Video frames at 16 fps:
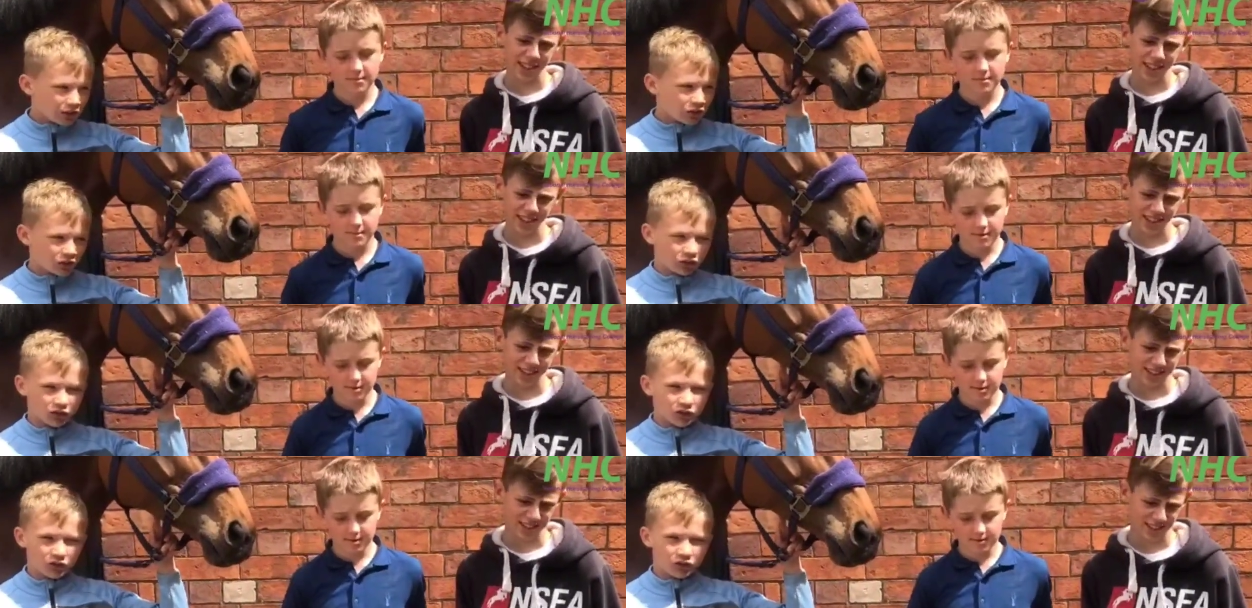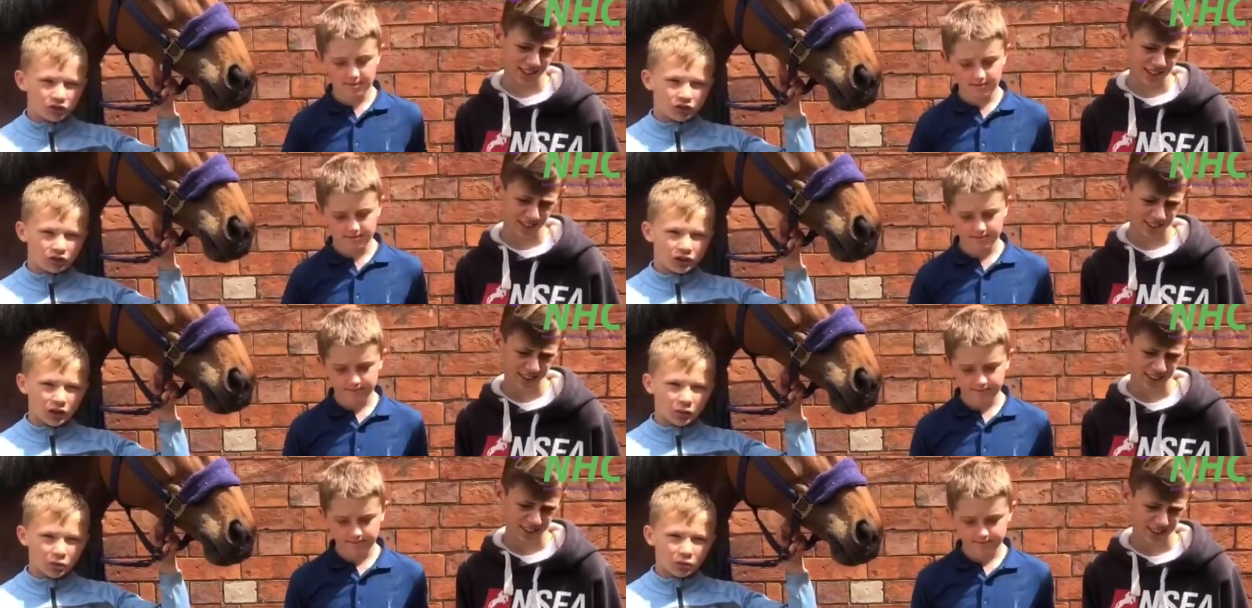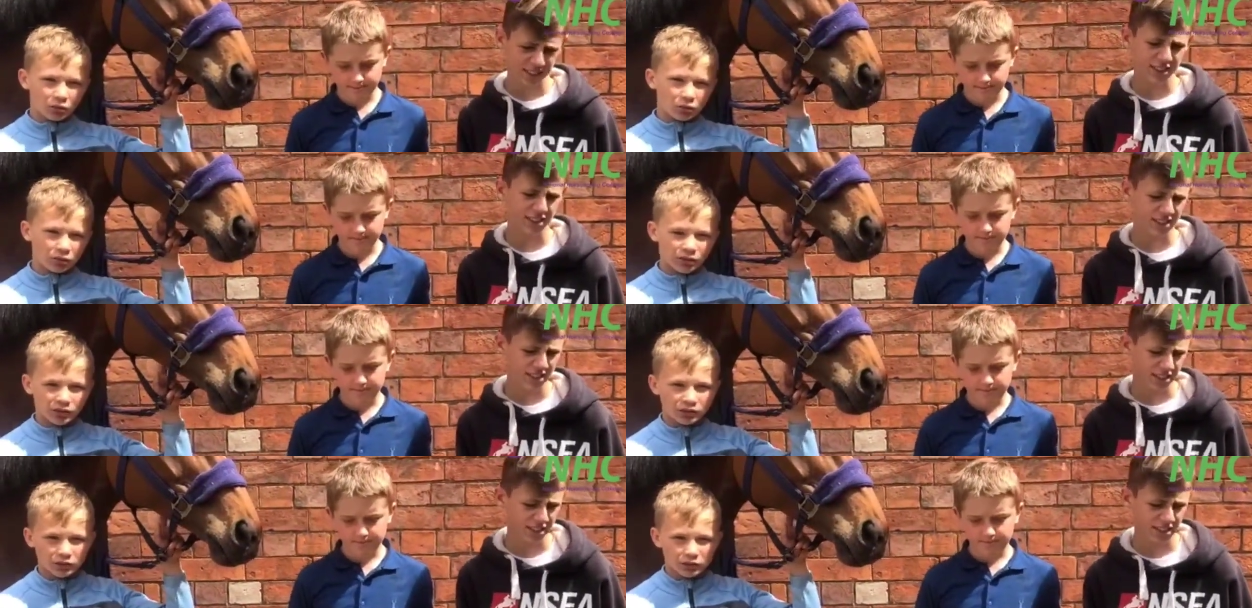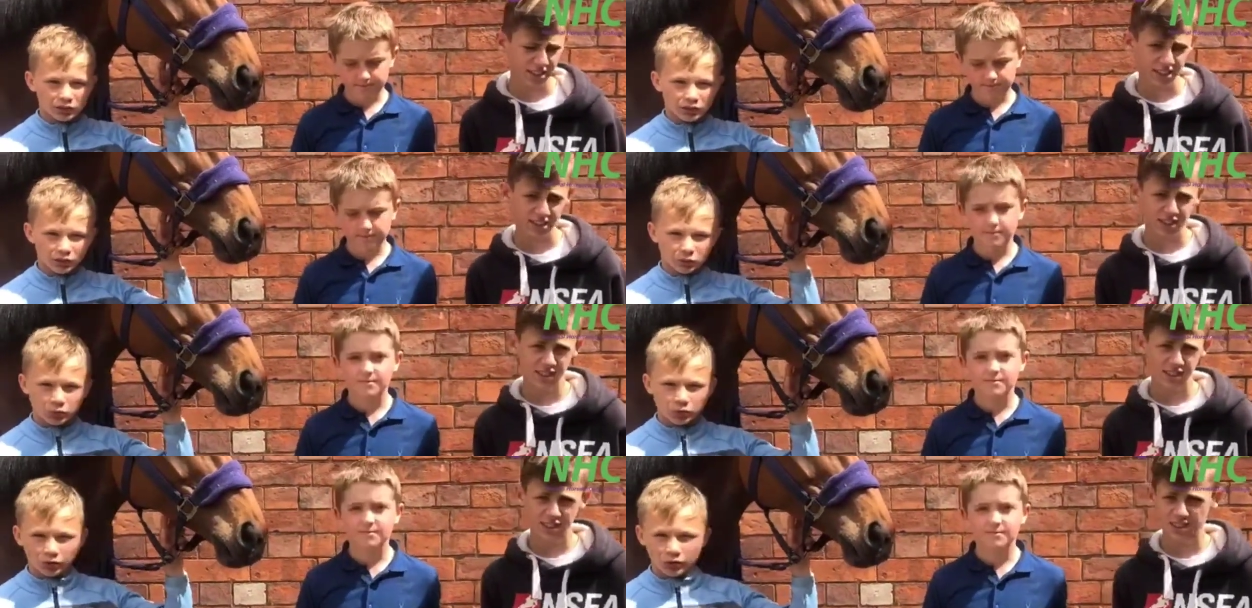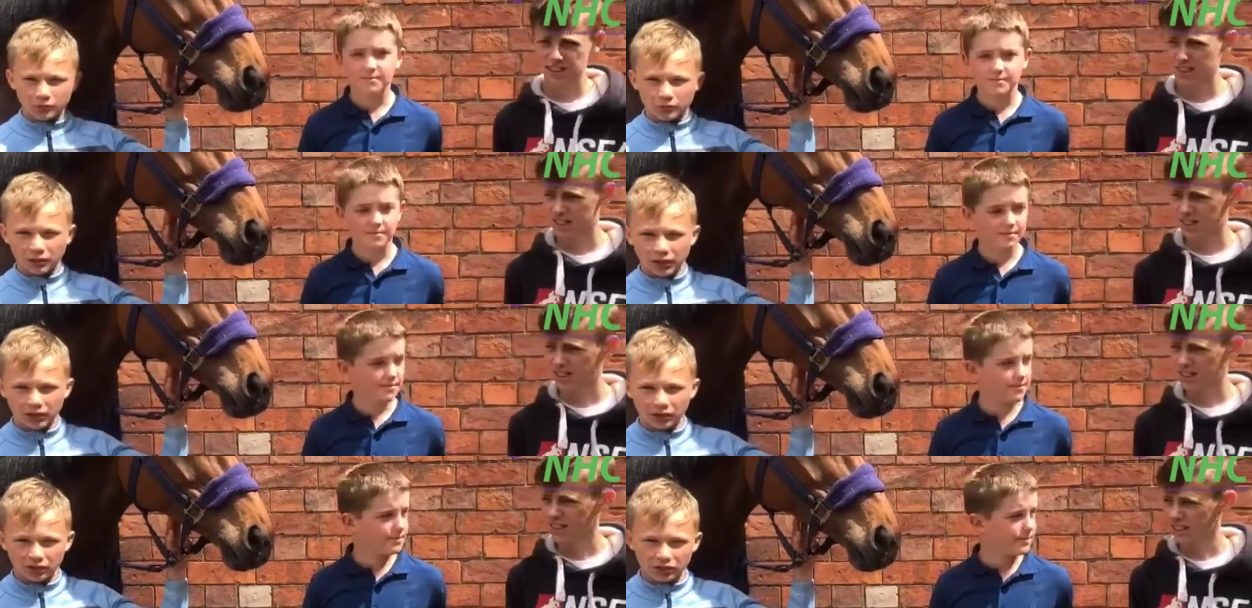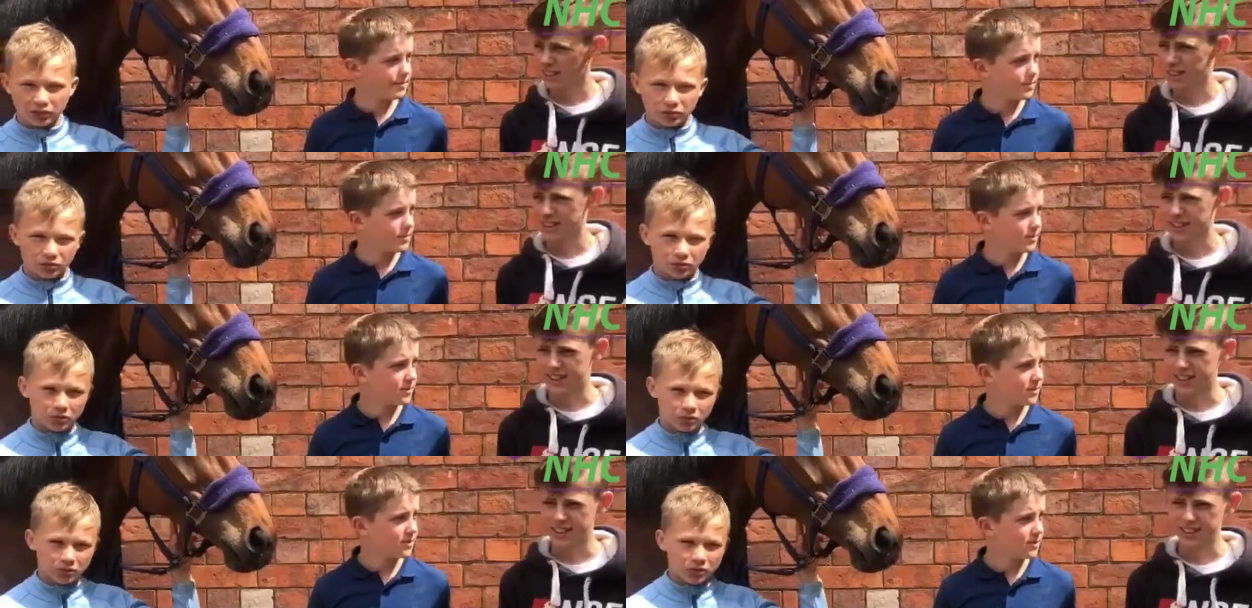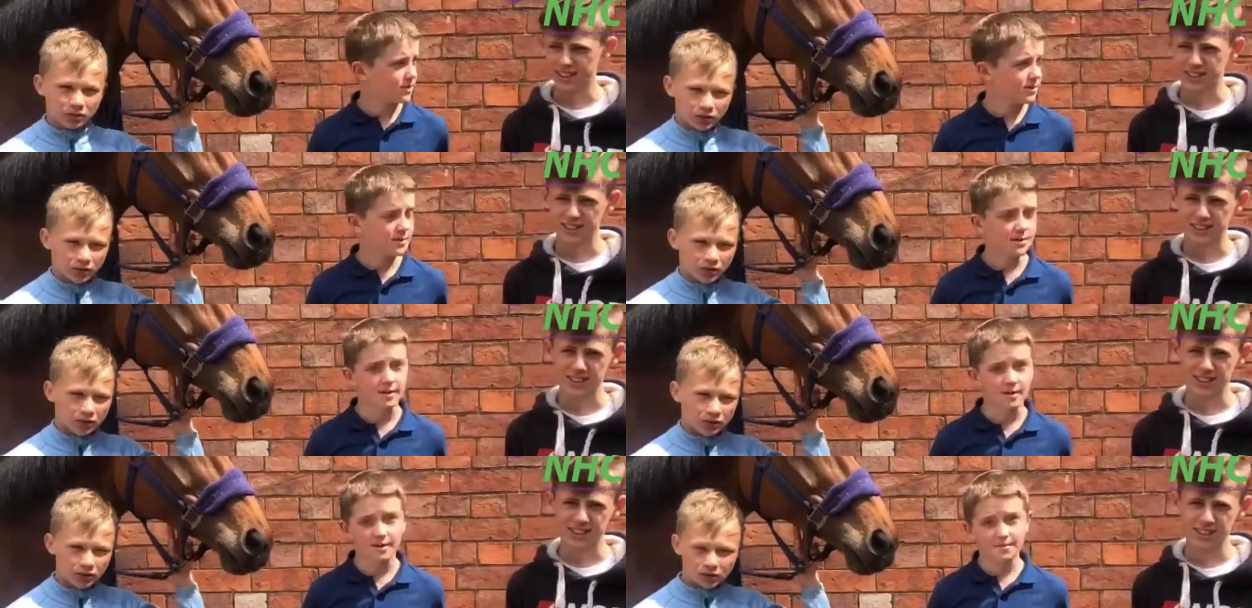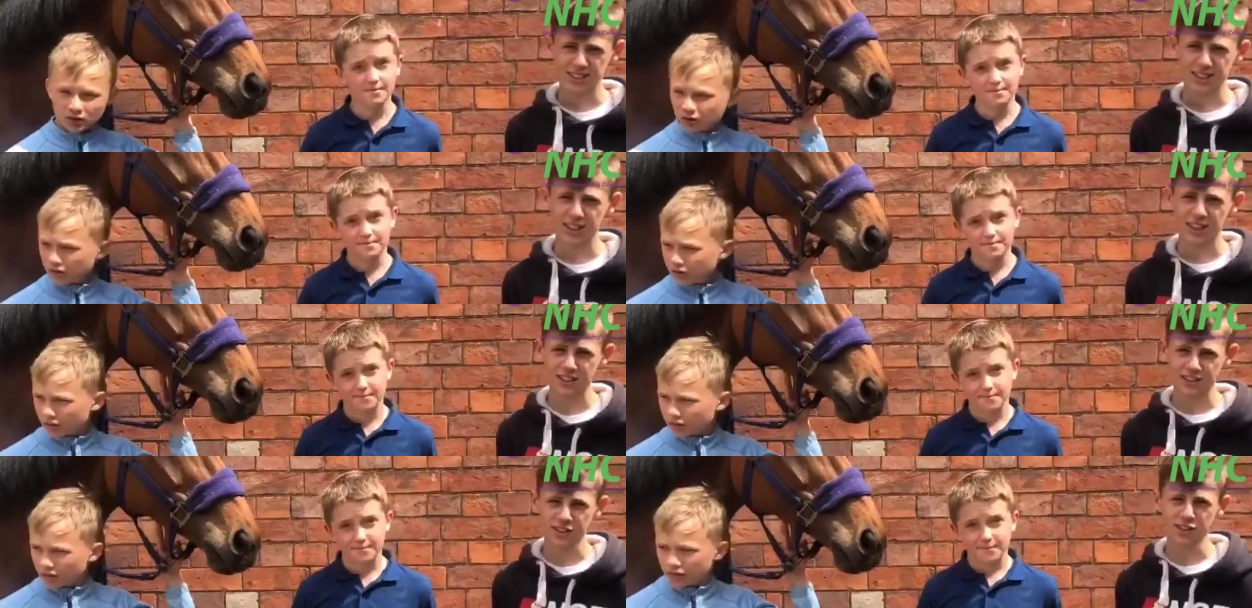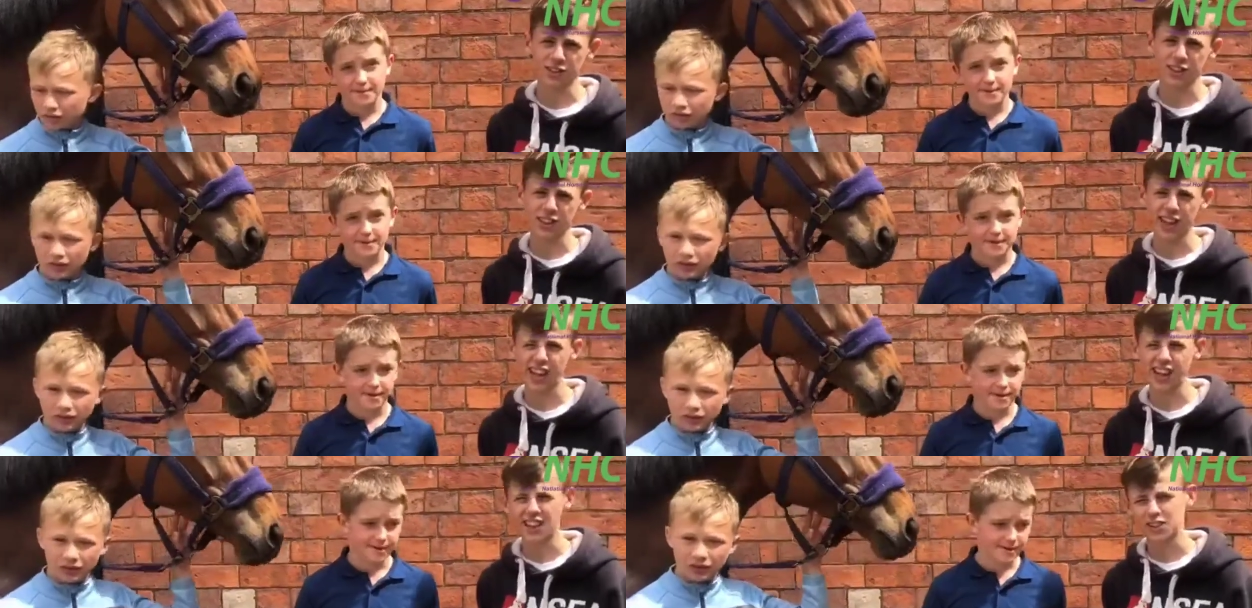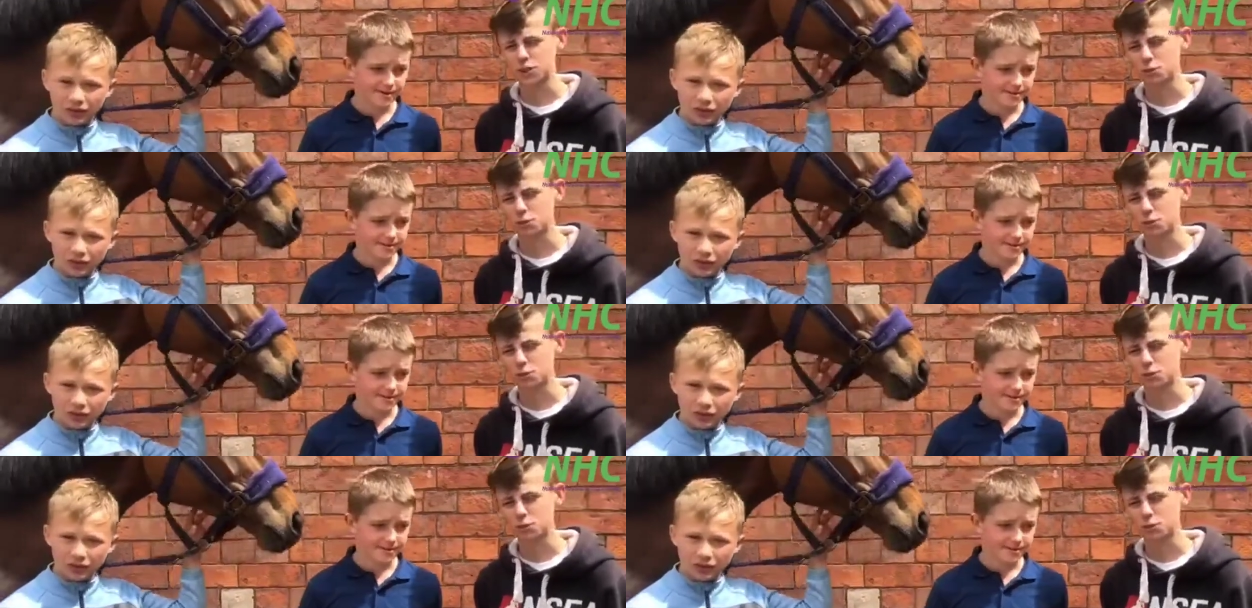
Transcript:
Speaker 1: it's just good to see how all the other things work up there. So yeah, exactly. It's yeah, it's good to get an